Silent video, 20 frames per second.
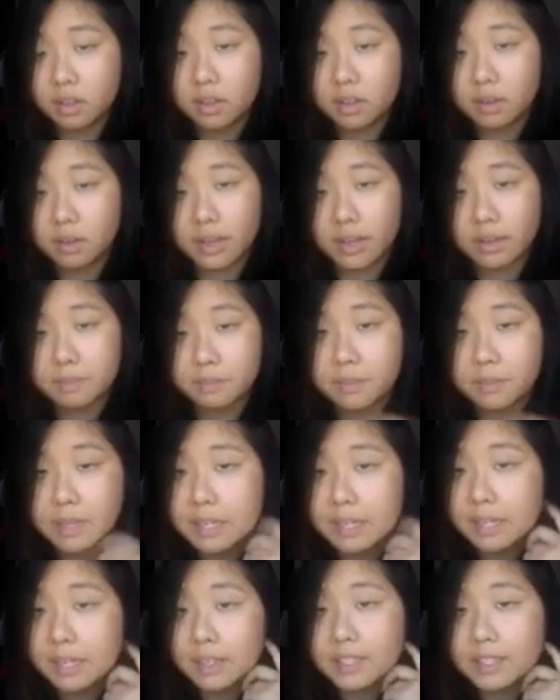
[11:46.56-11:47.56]
Okay,
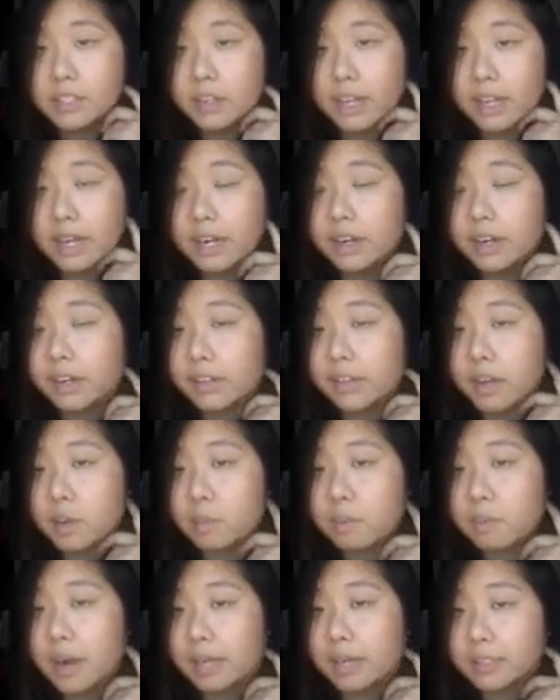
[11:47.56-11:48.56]
let's look at another
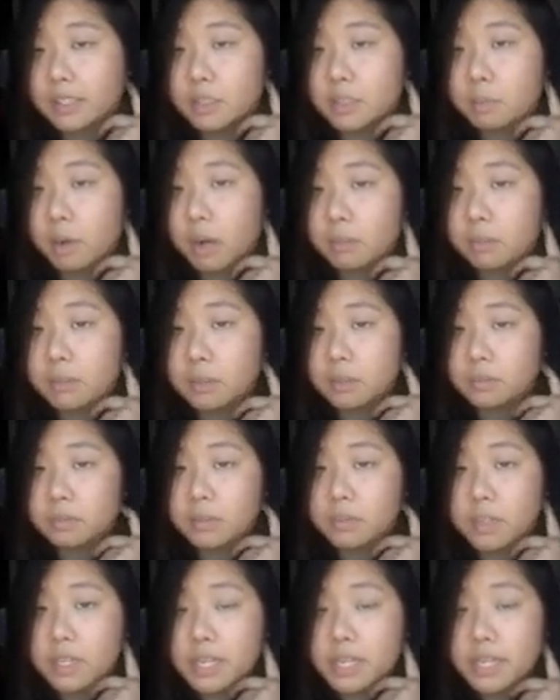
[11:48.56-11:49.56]
practice problem.
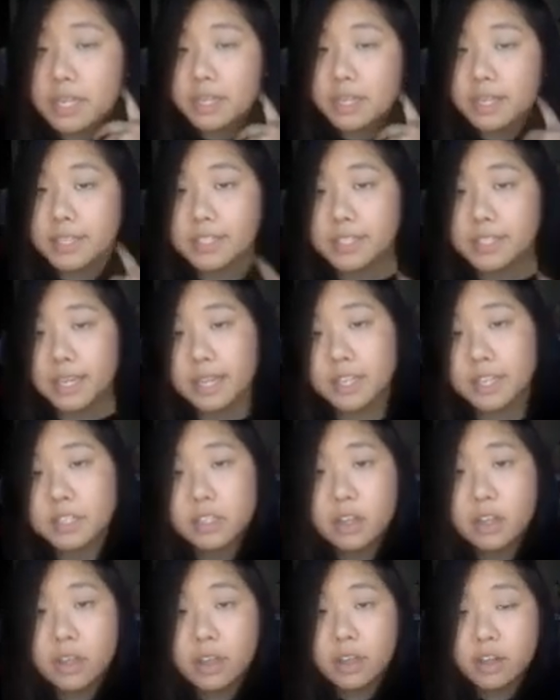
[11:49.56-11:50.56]
It
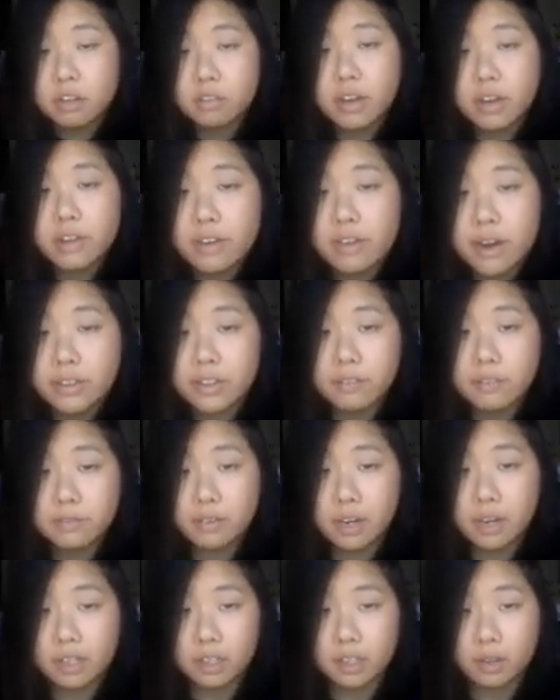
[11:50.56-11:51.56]
says, rewrite the
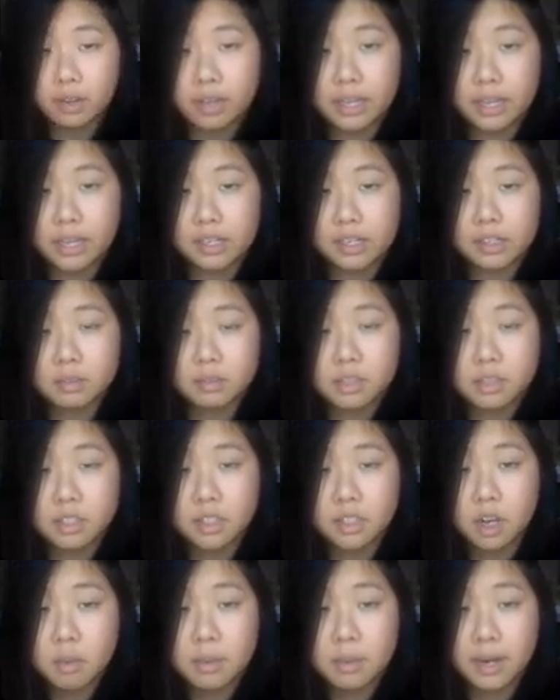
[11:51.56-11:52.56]
following in
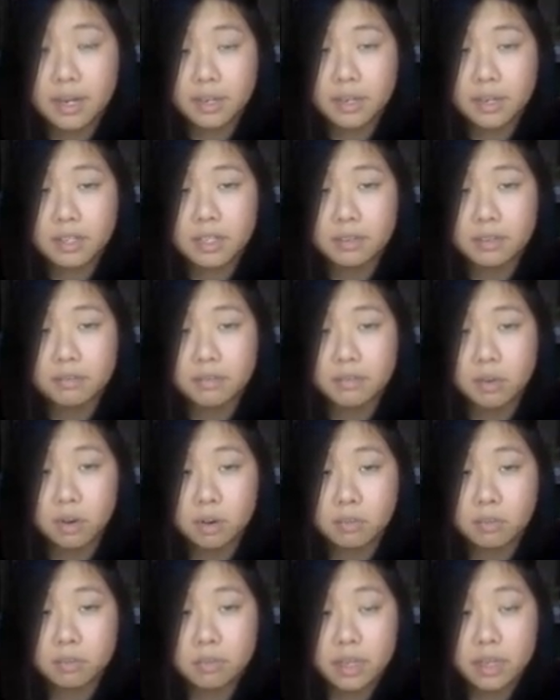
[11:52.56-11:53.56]
slope-intercept
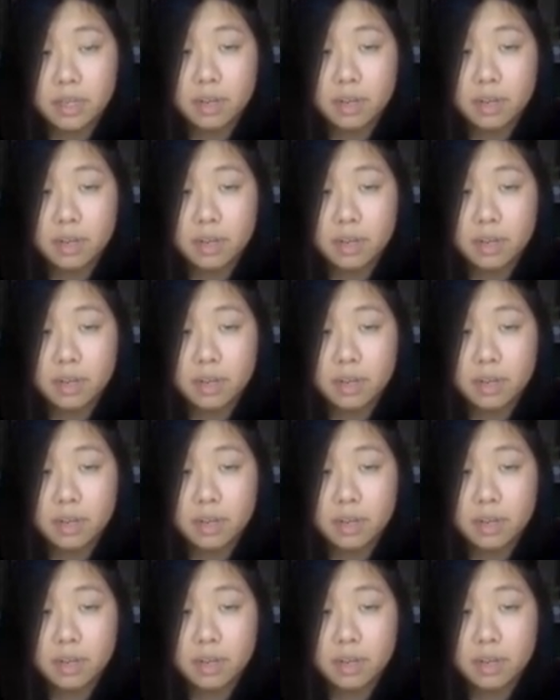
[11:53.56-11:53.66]
form.